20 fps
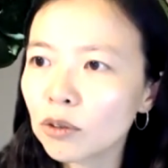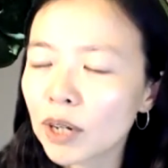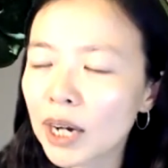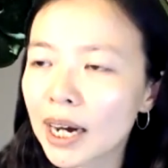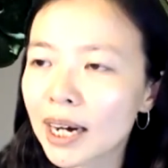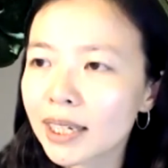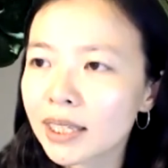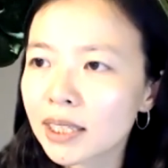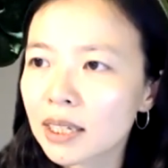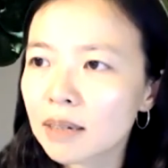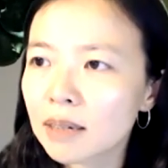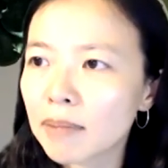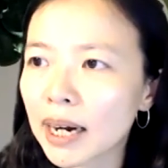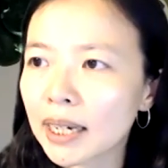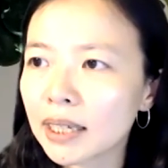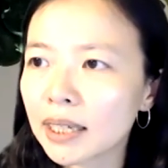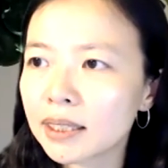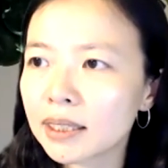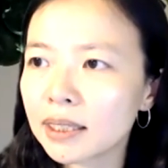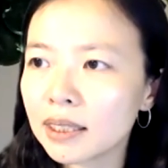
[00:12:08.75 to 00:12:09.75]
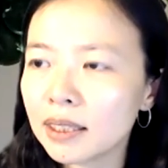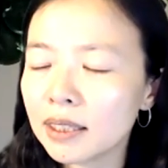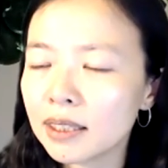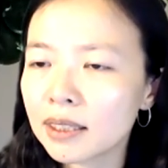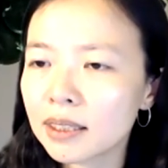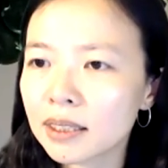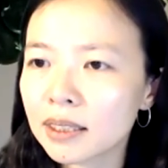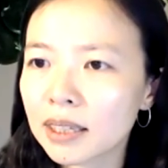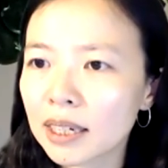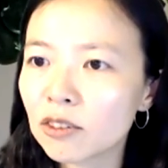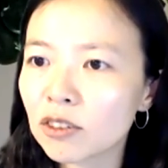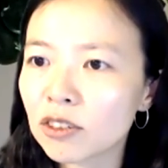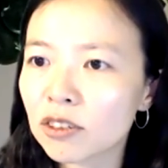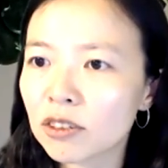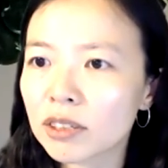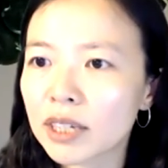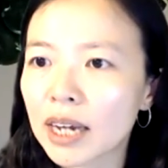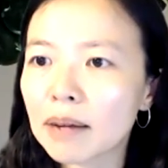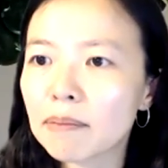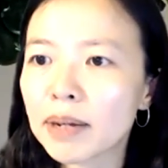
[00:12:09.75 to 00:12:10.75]
customize these
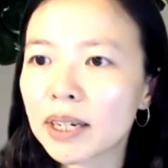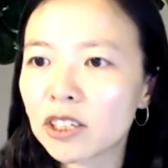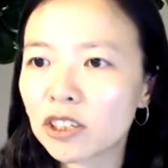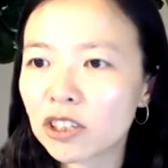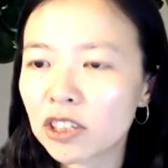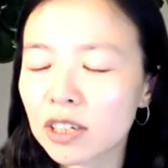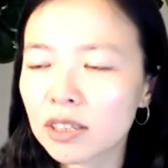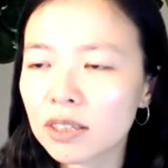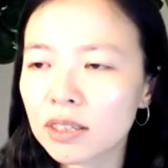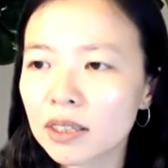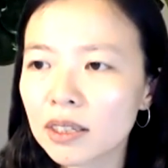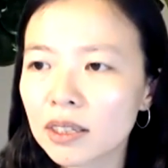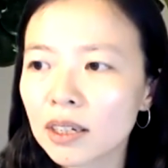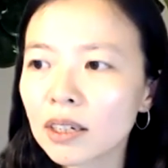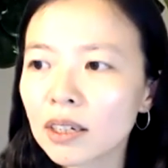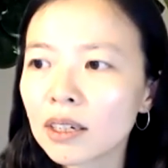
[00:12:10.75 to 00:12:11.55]
tensor dimensions.